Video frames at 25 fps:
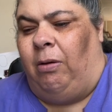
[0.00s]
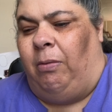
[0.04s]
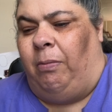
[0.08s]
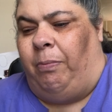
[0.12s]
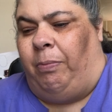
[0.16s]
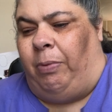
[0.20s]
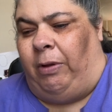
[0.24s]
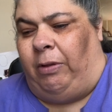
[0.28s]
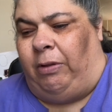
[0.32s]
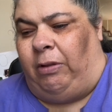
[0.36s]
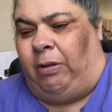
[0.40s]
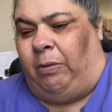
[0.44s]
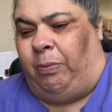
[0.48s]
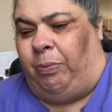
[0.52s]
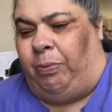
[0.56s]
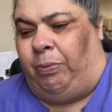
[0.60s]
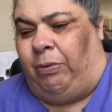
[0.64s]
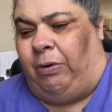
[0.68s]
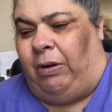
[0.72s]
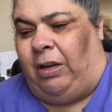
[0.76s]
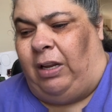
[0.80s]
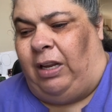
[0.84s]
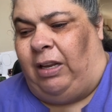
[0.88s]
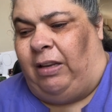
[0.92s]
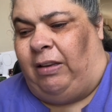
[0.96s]
But the
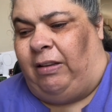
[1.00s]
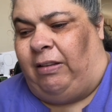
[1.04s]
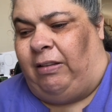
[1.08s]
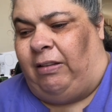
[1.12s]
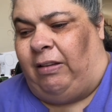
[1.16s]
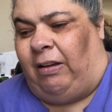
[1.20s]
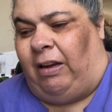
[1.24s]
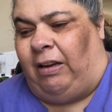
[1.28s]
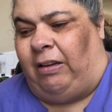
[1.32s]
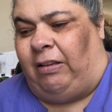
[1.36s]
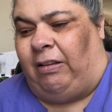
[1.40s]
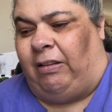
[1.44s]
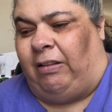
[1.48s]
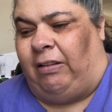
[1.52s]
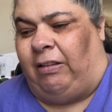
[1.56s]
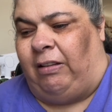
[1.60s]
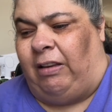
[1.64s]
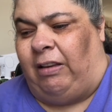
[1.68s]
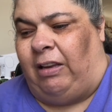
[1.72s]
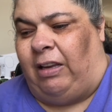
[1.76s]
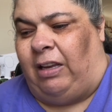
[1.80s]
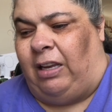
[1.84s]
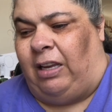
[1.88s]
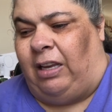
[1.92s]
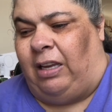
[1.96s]
prettiest sight to
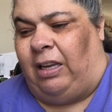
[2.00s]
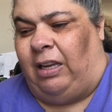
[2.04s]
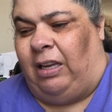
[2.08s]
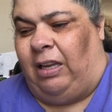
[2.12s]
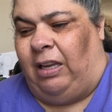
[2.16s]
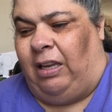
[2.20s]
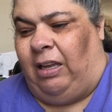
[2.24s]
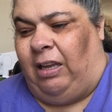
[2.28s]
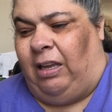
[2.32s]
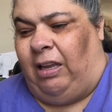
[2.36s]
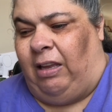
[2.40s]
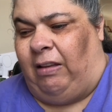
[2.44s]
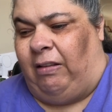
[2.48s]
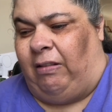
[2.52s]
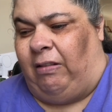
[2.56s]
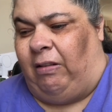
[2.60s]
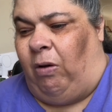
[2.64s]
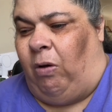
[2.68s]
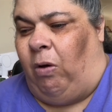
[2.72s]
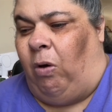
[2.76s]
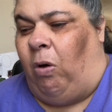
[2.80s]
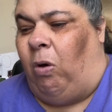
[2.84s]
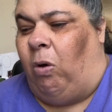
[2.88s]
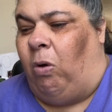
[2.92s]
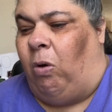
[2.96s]
see is the
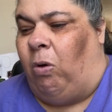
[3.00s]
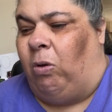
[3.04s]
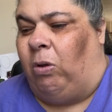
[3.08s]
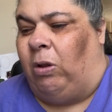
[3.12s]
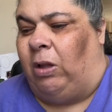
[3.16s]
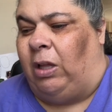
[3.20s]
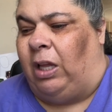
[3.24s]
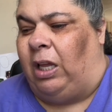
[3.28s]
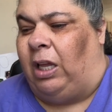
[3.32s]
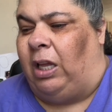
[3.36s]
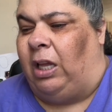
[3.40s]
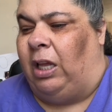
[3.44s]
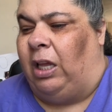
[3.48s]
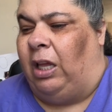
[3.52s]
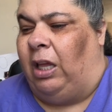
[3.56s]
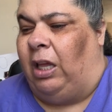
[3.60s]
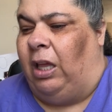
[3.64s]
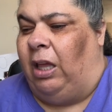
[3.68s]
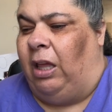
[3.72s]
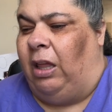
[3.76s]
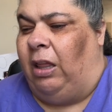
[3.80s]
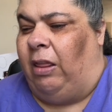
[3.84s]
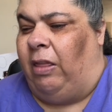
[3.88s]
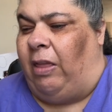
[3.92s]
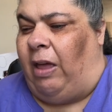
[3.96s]
holy
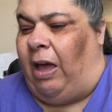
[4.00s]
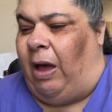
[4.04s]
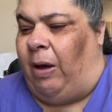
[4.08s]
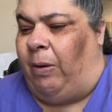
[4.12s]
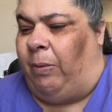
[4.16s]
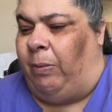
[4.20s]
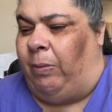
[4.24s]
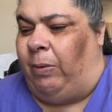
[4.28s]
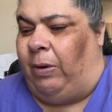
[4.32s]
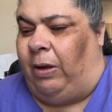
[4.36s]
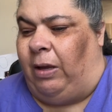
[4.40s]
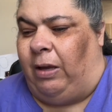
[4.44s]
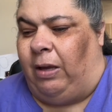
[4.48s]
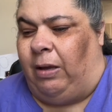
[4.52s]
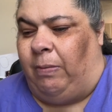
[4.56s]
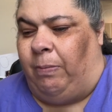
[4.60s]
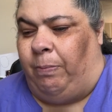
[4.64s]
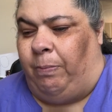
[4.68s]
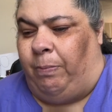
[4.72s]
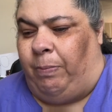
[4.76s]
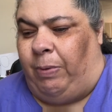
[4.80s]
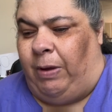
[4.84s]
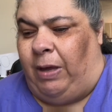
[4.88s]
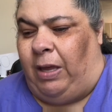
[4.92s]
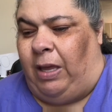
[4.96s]
that we
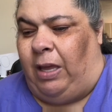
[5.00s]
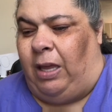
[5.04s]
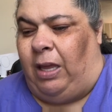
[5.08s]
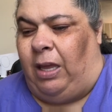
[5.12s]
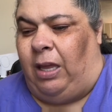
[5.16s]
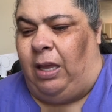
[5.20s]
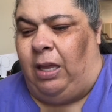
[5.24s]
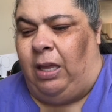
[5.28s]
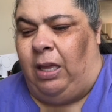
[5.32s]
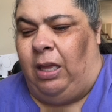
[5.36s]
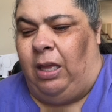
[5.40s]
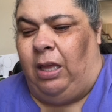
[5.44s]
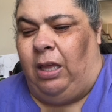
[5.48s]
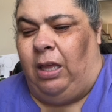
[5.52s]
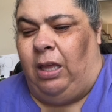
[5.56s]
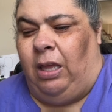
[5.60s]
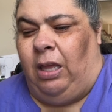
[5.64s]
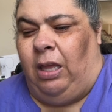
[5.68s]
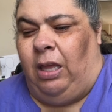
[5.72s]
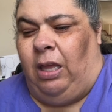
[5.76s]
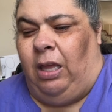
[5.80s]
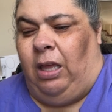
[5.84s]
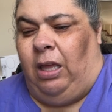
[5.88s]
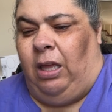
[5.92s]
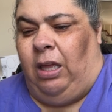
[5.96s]
be
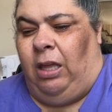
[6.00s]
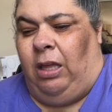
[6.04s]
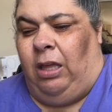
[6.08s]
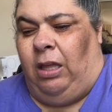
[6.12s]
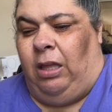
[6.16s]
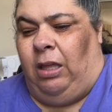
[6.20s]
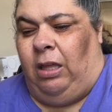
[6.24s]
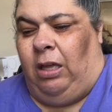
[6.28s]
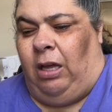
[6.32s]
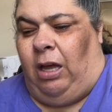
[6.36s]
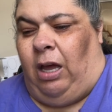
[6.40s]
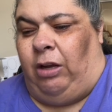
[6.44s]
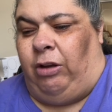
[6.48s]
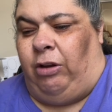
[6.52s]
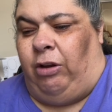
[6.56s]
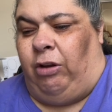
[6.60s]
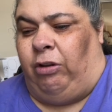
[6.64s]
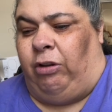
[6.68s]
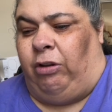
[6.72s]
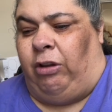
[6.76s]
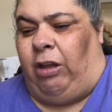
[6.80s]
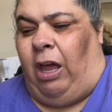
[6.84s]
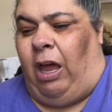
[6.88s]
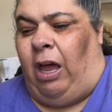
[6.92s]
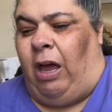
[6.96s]
on your
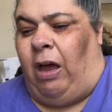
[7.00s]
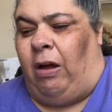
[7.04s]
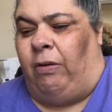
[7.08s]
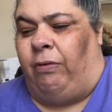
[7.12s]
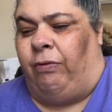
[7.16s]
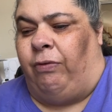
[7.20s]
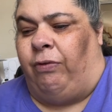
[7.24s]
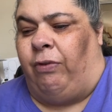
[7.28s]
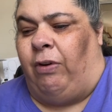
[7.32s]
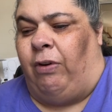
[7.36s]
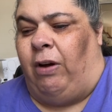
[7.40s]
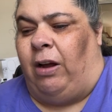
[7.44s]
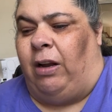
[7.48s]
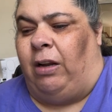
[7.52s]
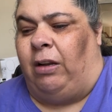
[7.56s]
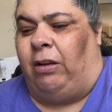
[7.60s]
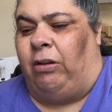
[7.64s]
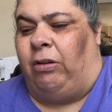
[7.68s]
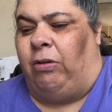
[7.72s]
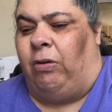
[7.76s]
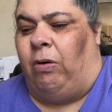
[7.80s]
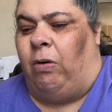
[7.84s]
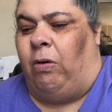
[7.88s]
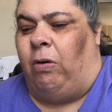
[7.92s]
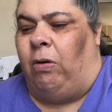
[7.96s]
town
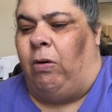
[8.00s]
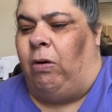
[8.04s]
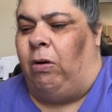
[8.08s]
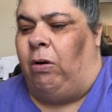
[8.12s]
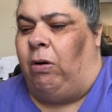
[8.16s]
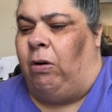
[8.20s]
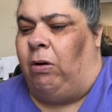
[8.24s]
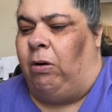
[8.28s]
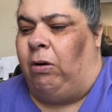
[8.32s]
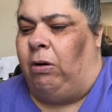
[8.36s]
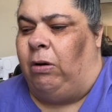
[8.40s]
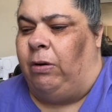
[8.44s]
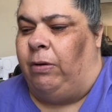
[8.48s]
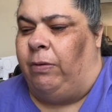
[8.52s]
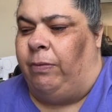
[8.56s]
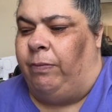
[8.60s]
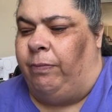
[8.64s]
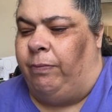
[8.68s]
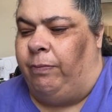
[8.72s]
front door.